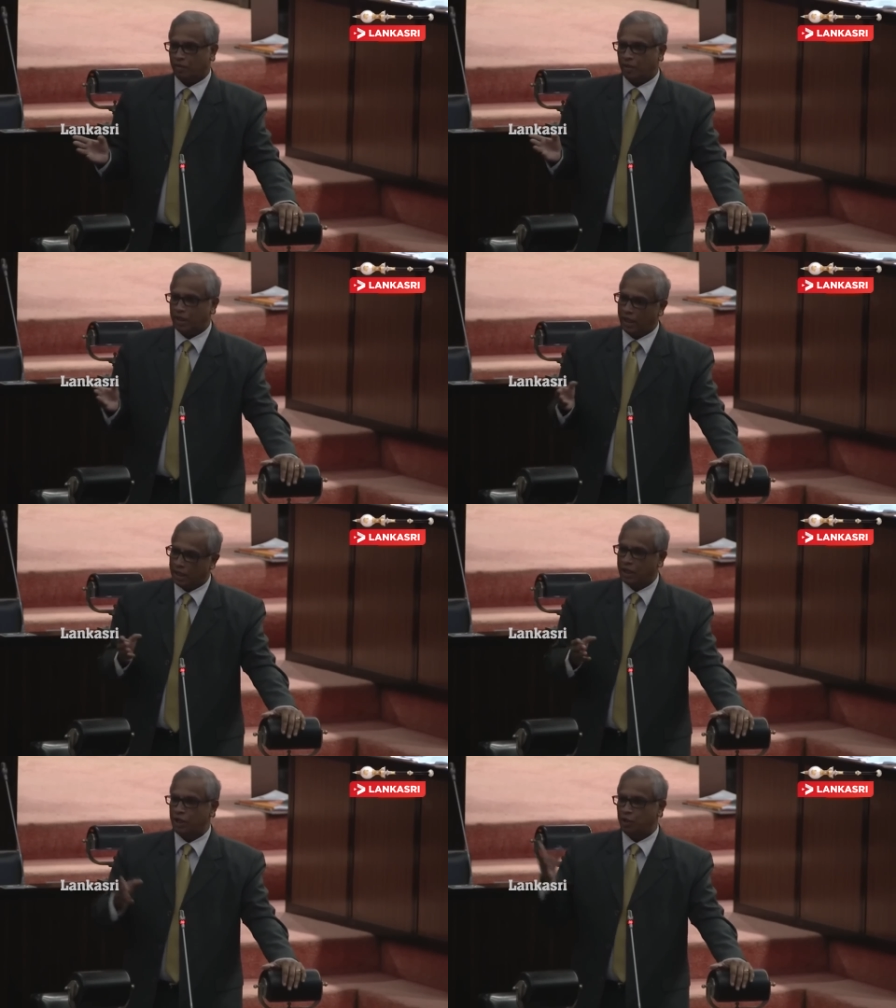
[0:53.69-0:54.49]
but they
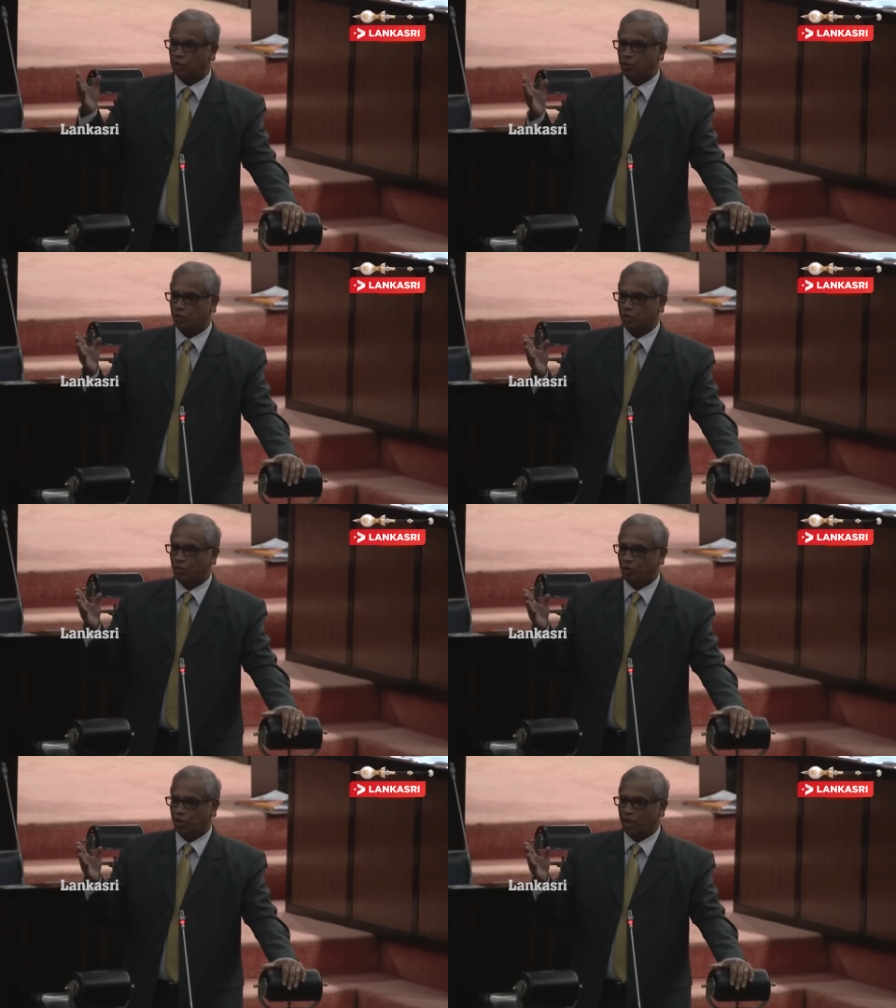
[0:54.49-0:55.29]
continue.
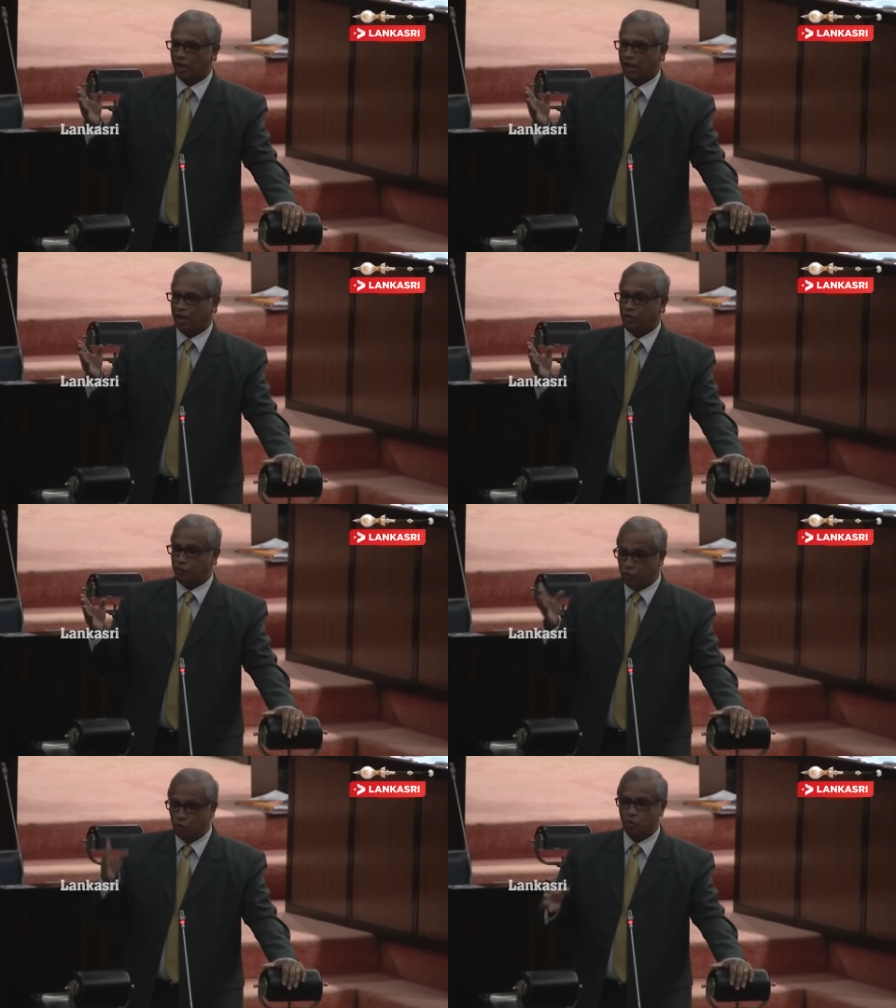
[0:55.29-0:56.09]
And
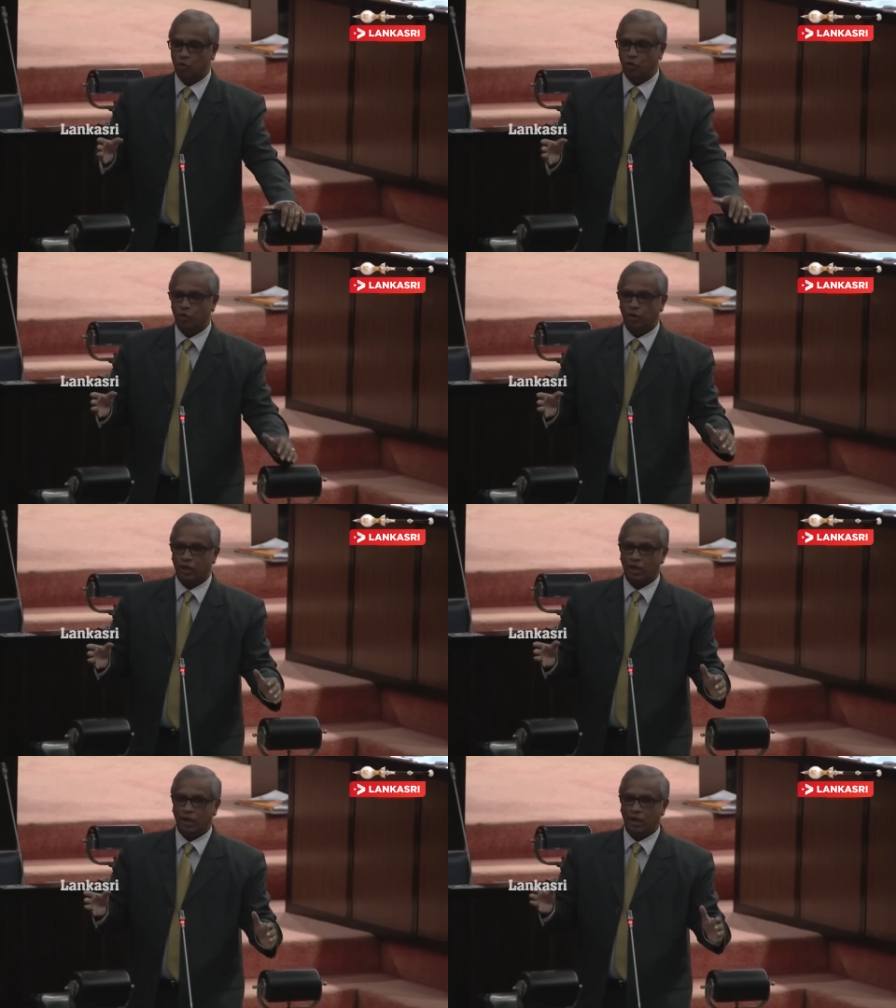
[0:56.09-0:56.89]
if you,
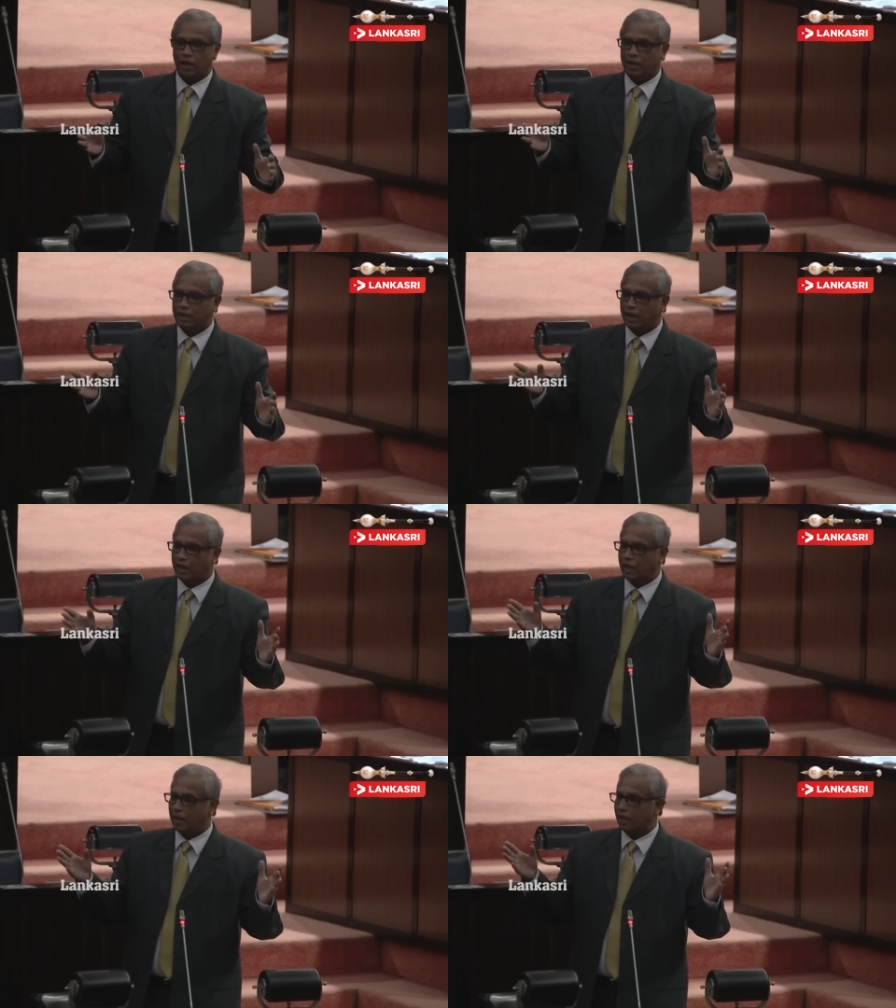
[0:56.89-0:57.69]
in
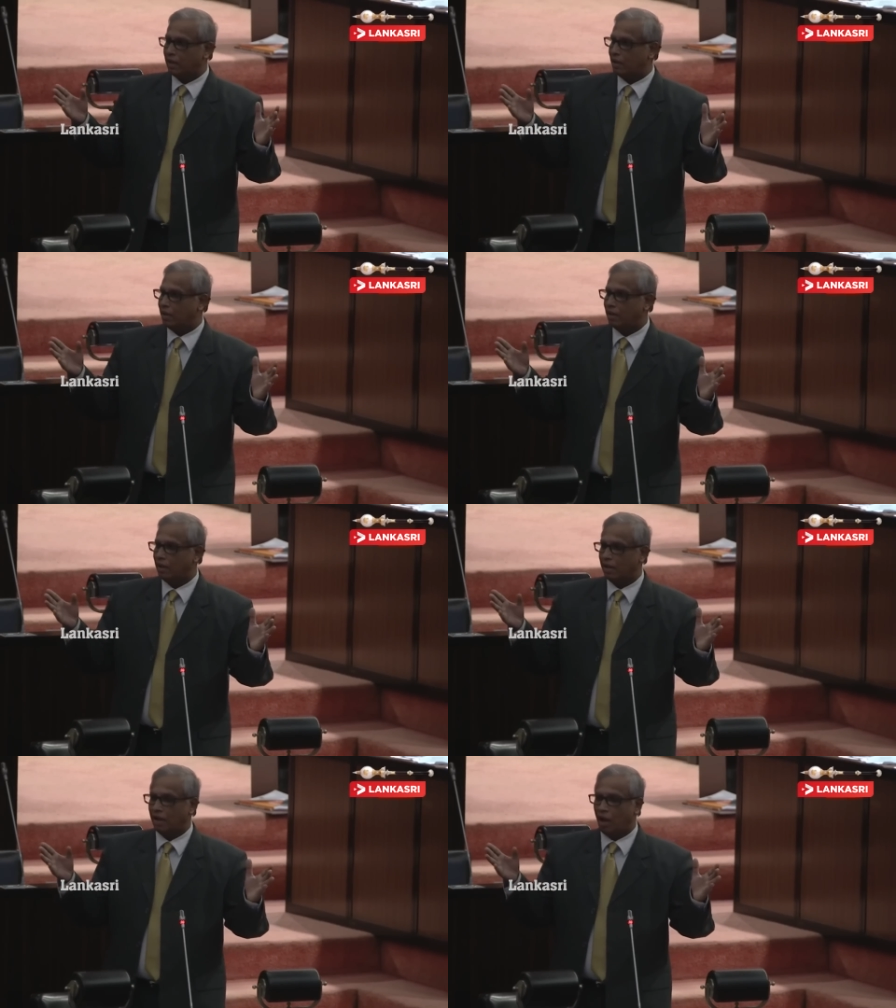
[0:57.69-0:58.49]
the
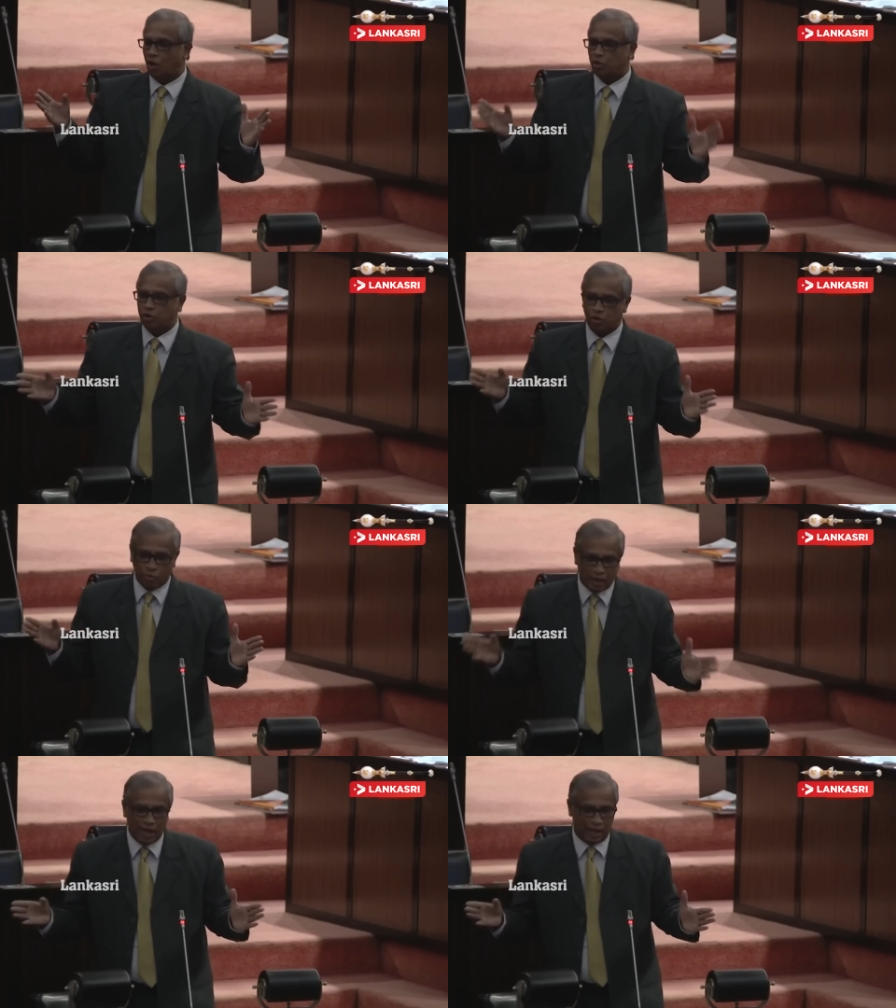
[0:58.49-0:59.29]
House
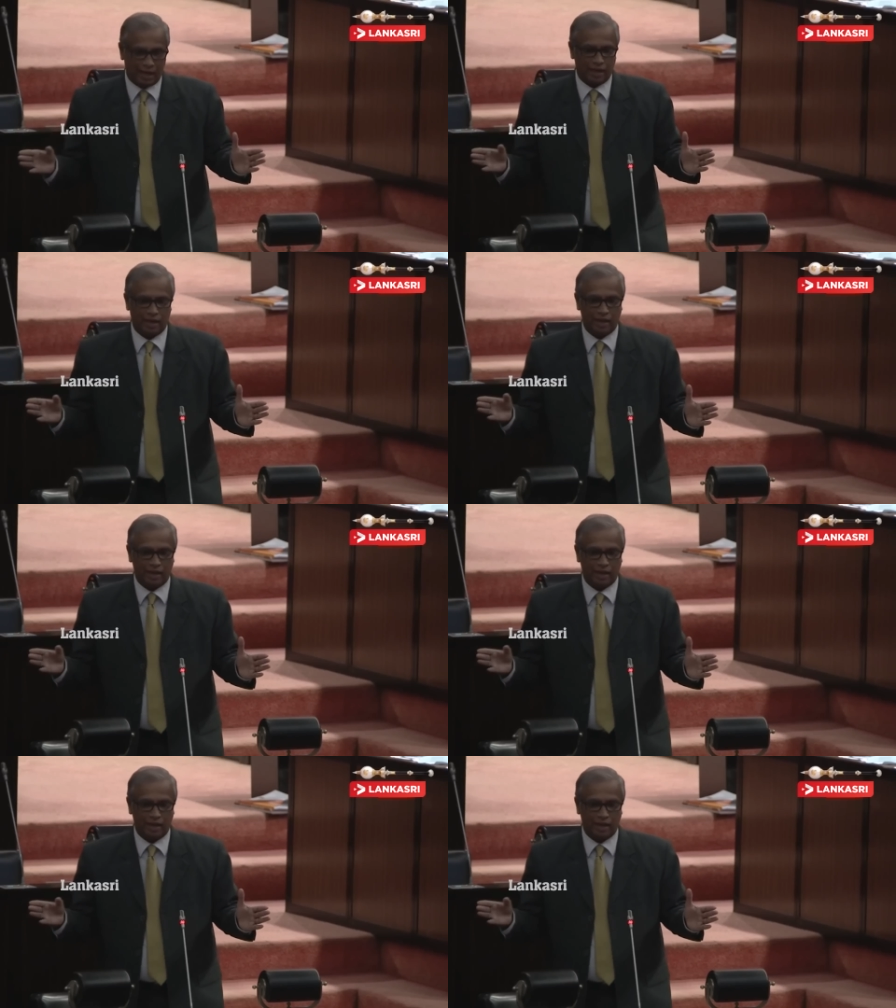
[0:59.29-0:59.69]
today,